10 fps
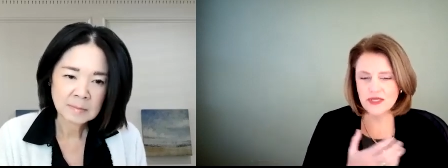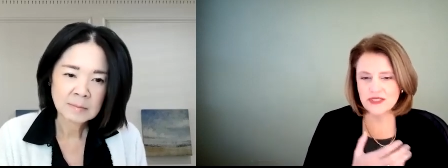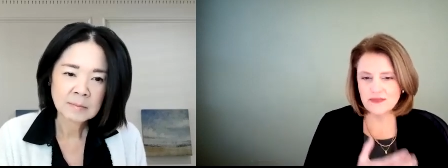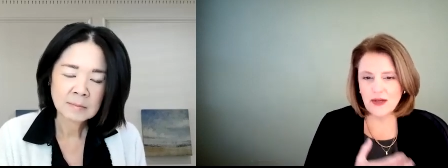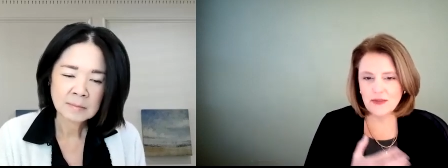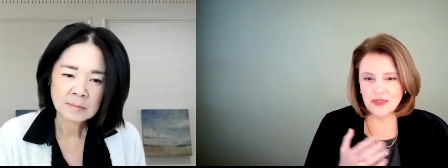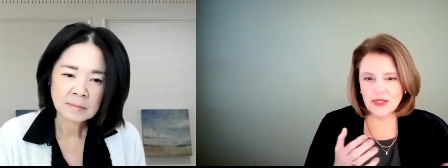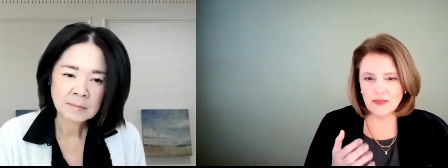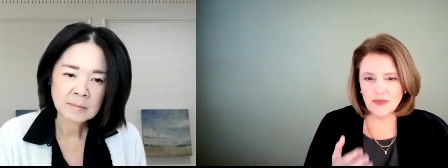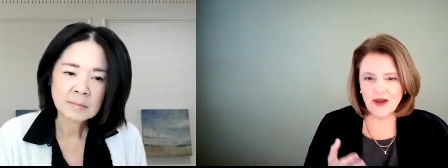Speaker 1: it's
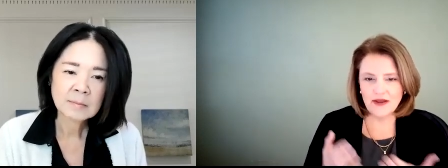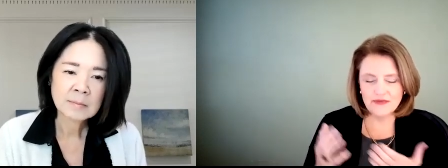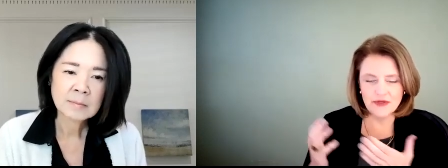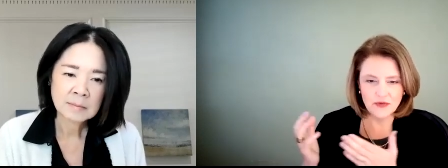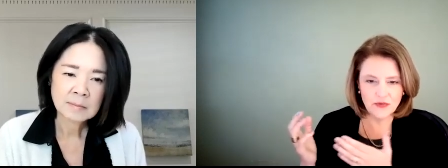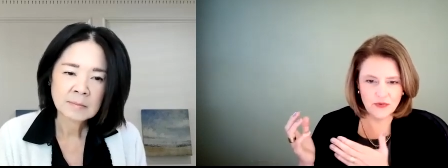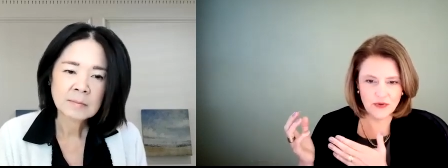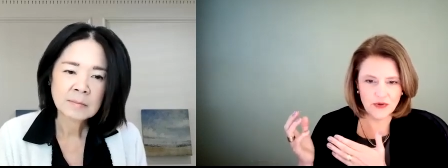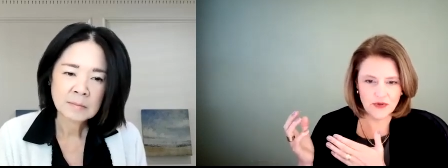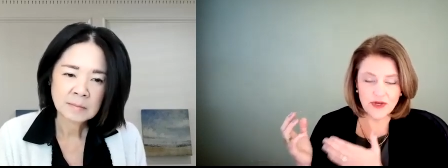public, private,
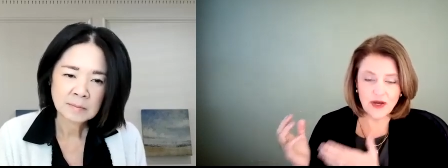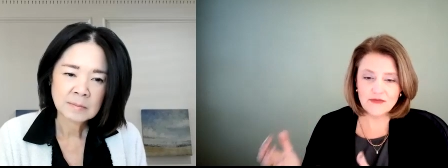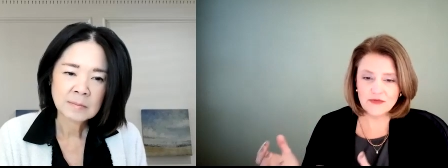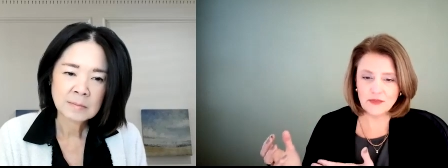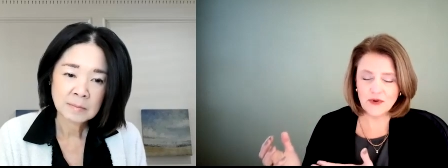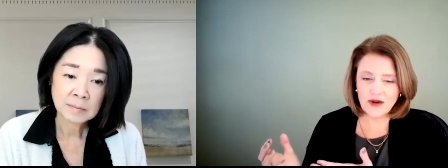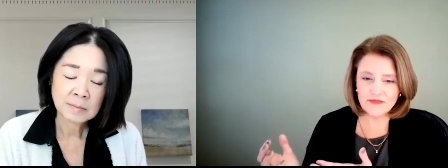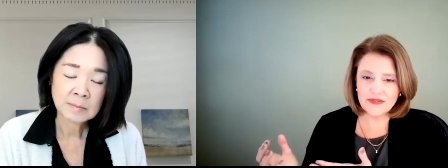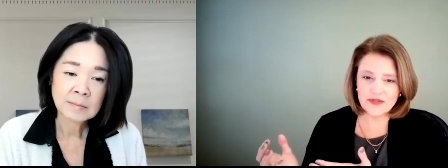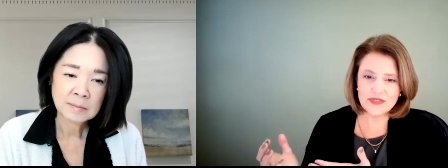or
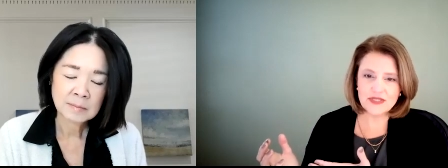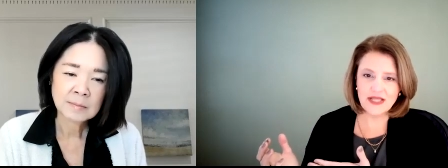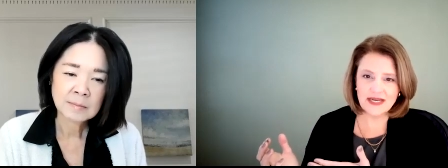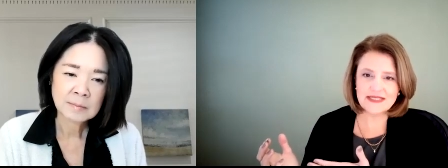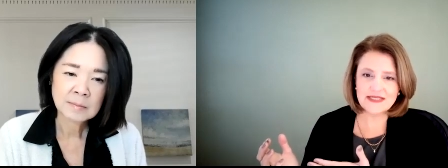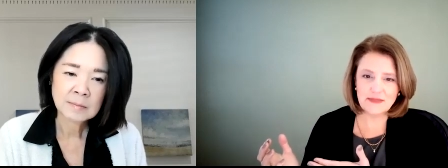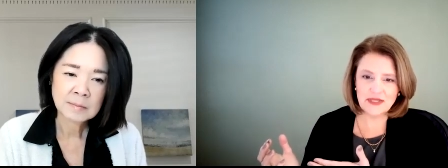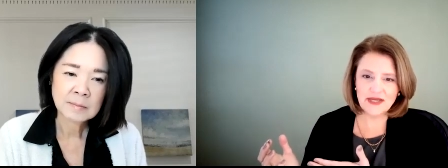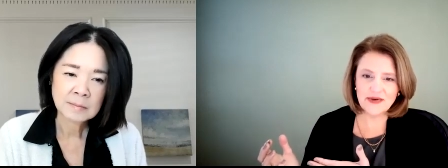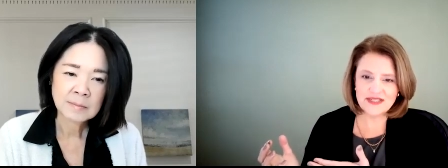not-for-profit, there's a lot of
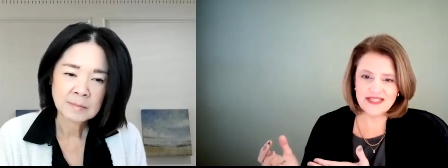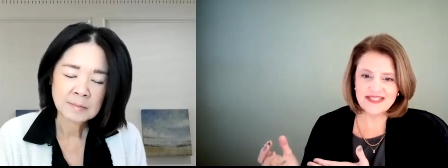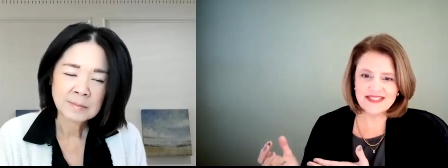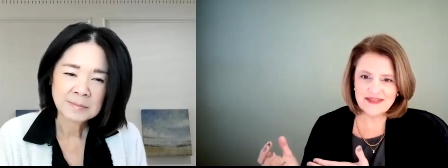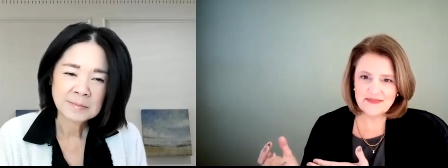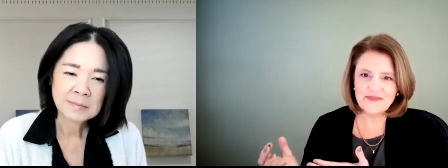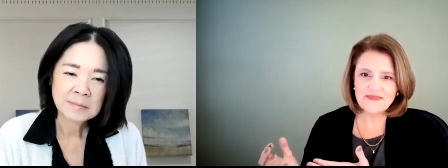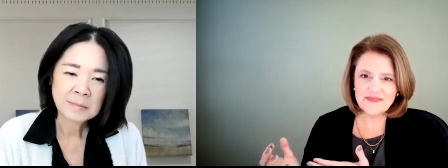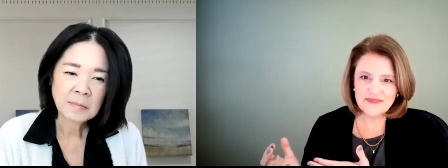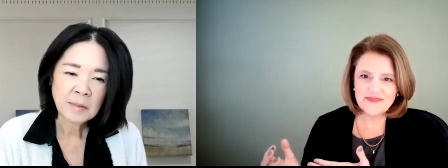similarities.
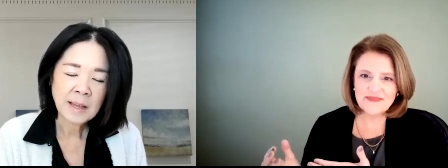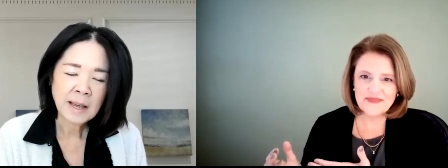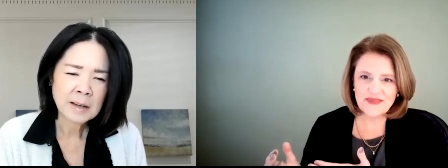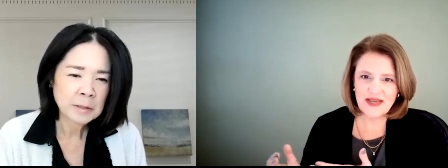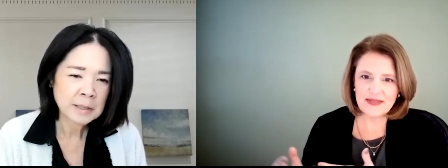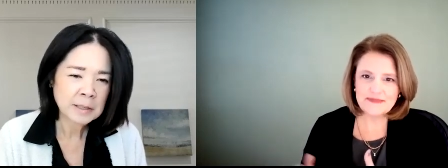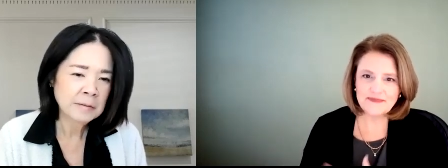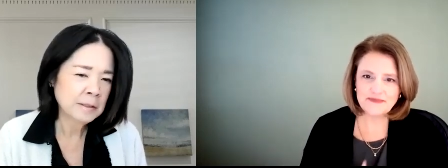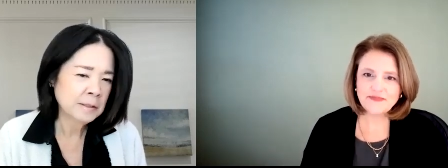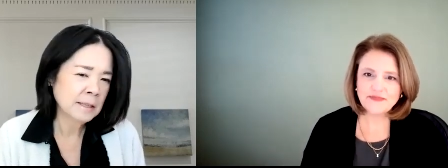Yeah, yeah.
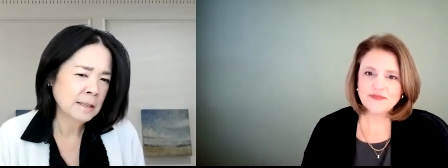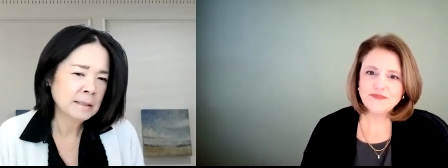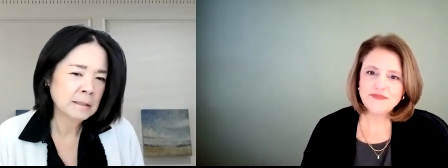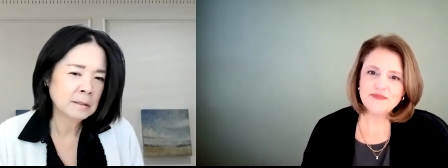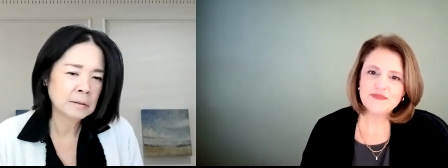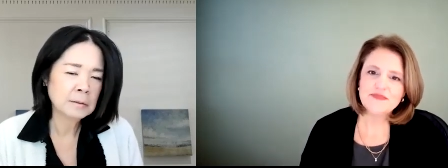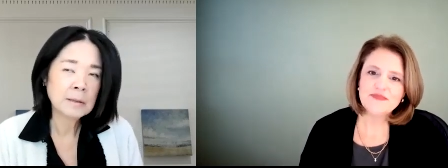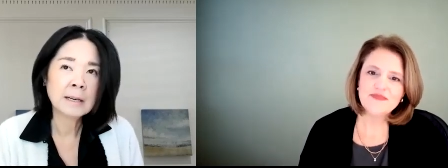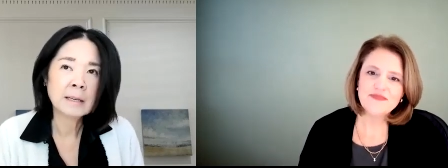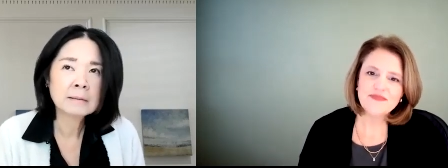
Speaker 2: Give us a
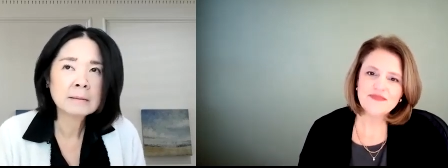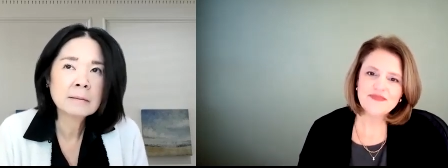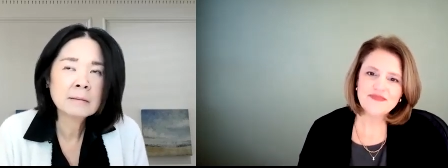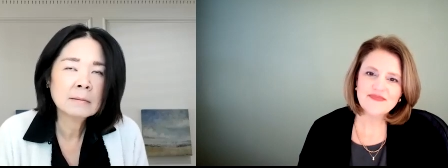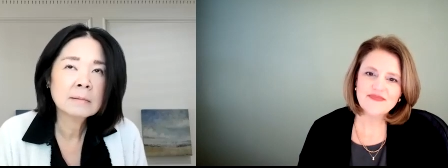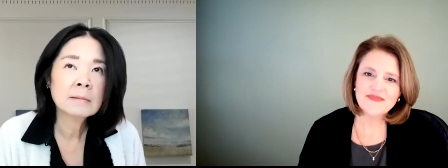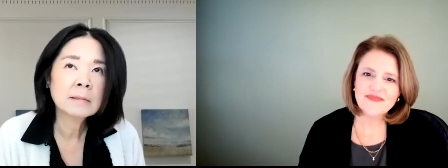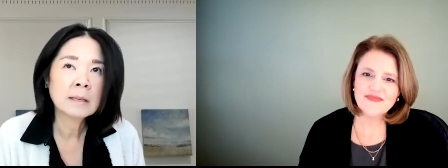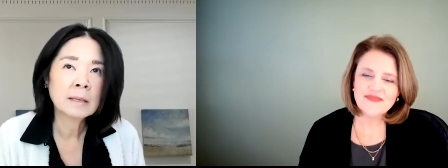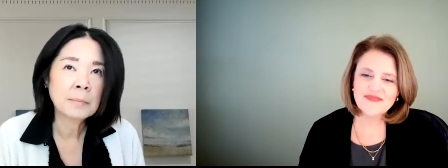little uh,
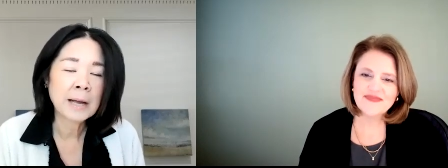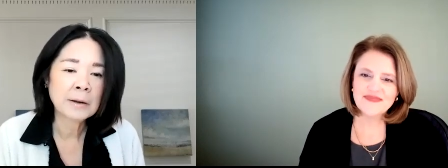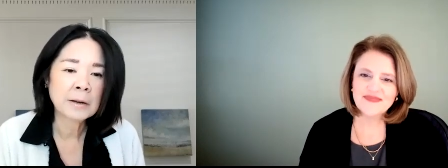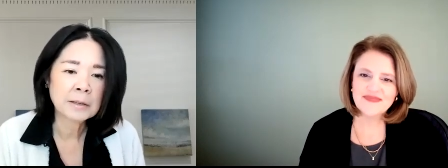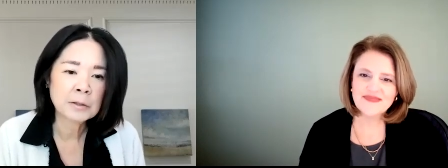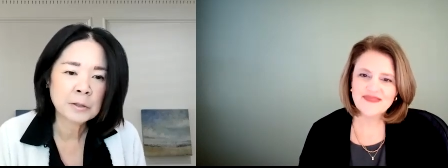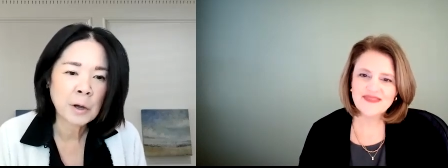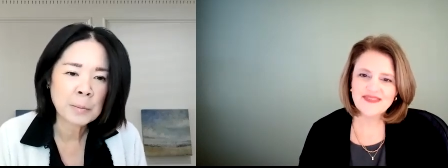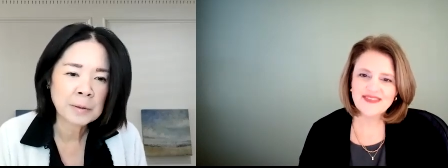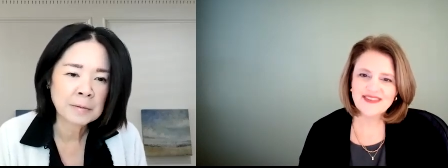background on the
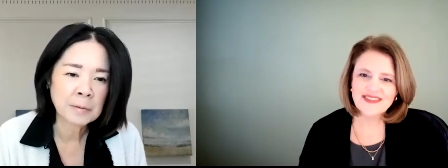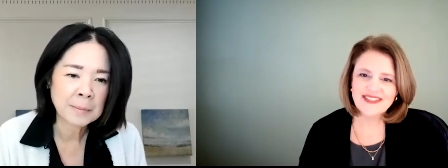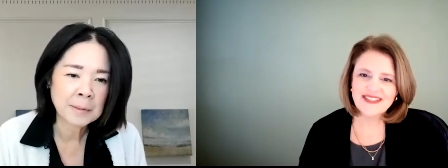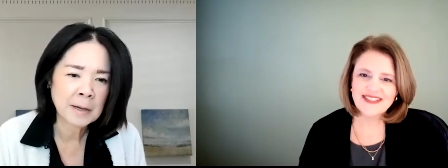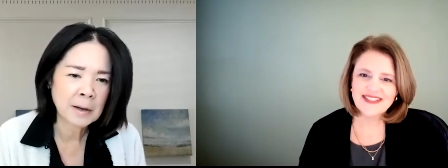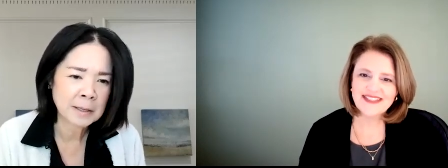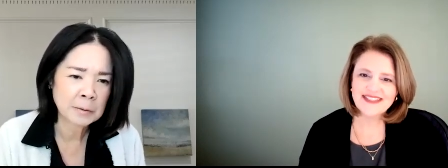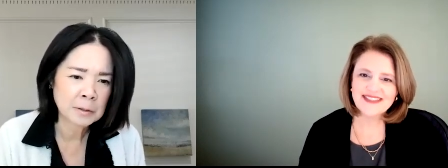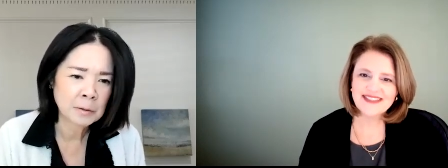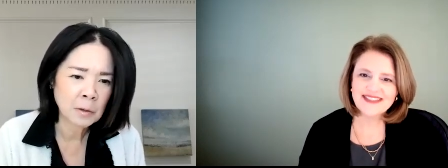scope of Y P O. I
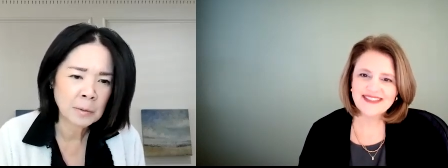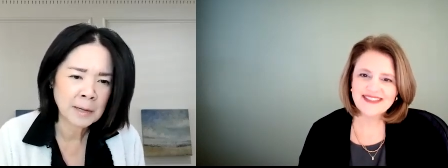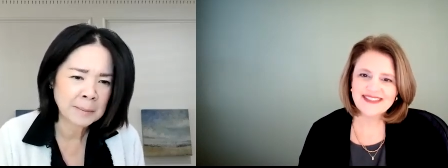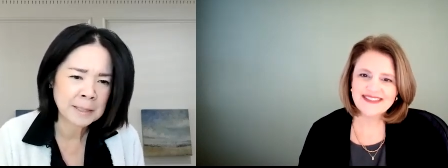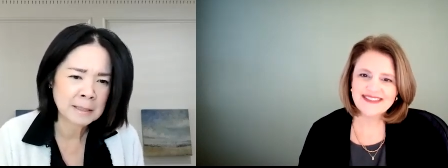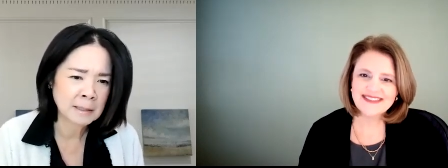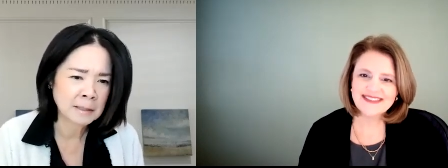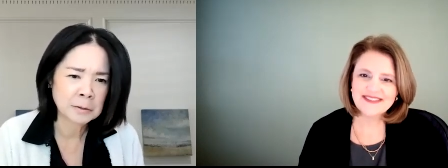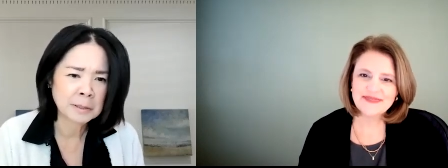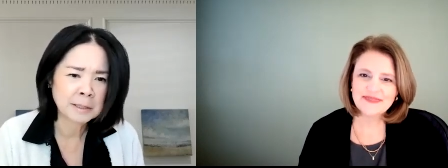know it's global. How many
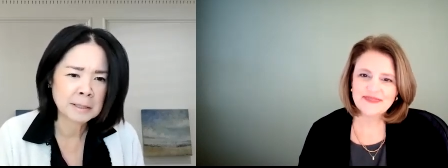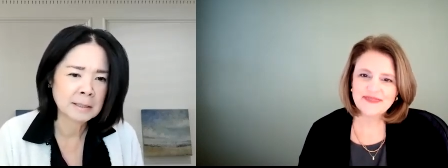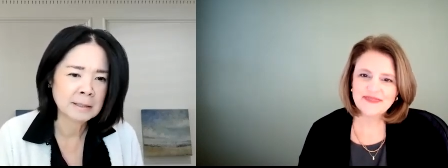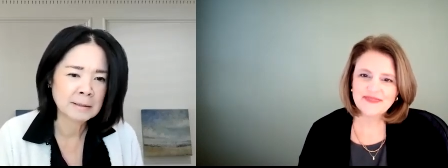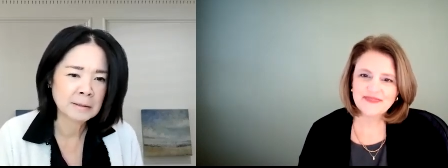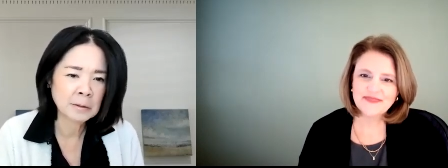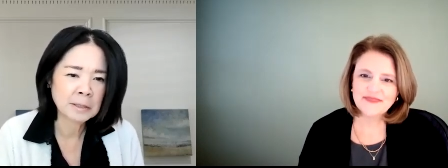countries, and